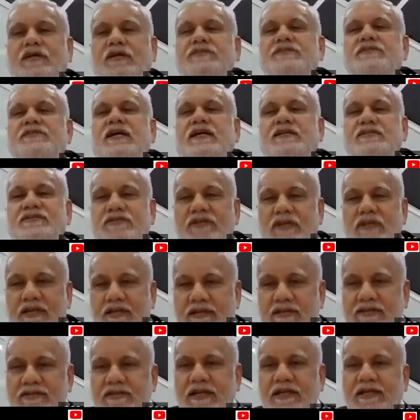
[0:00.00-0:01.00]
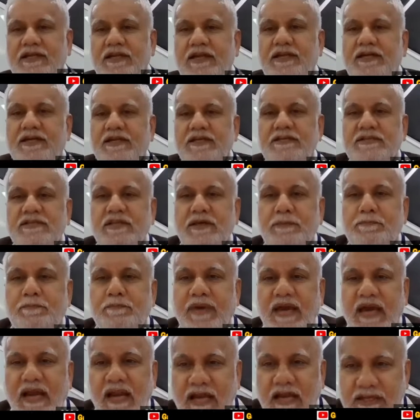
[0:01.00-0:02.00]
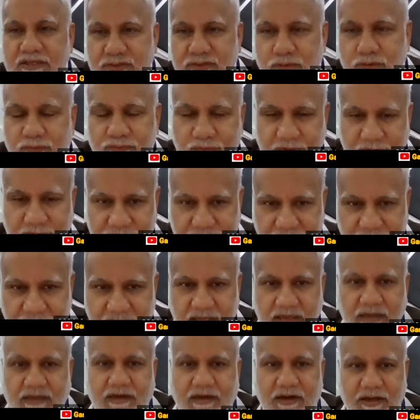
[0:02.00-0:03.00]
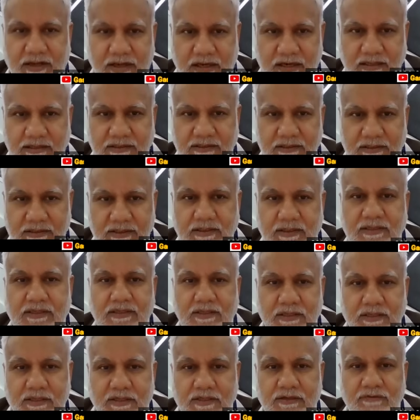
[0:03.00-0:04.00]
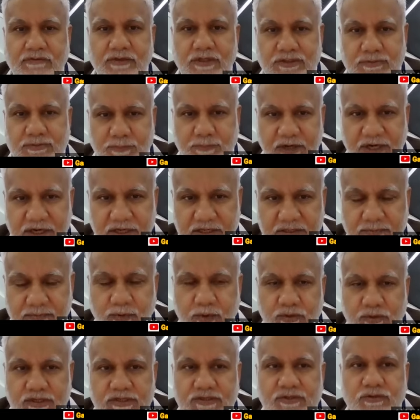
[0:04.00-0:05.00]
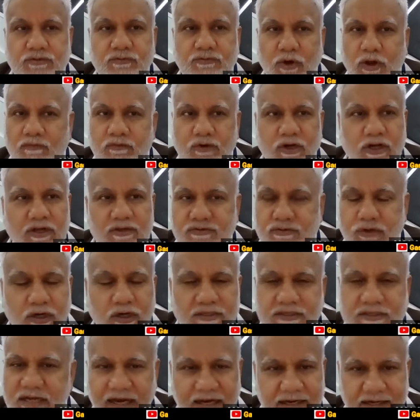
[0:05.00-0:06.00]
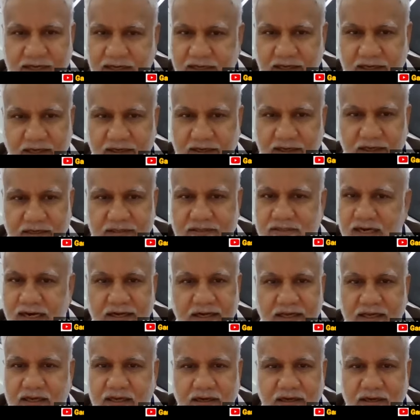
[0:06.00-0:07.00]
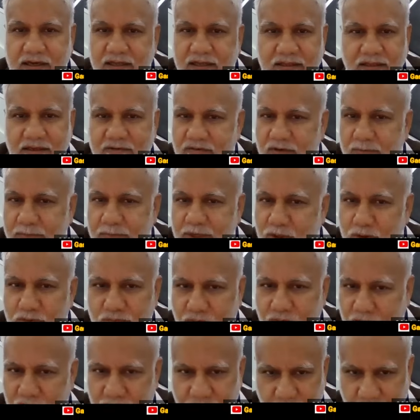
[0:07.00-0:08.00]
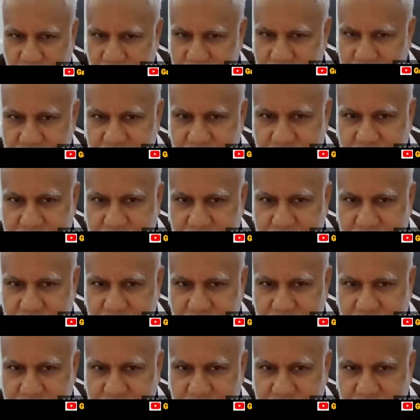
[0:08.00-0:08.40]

first answer is that it is the paraesophageal hernia which predisposes to volvulus, not sliding hernia. Sliding hernia, there will be no volvulus.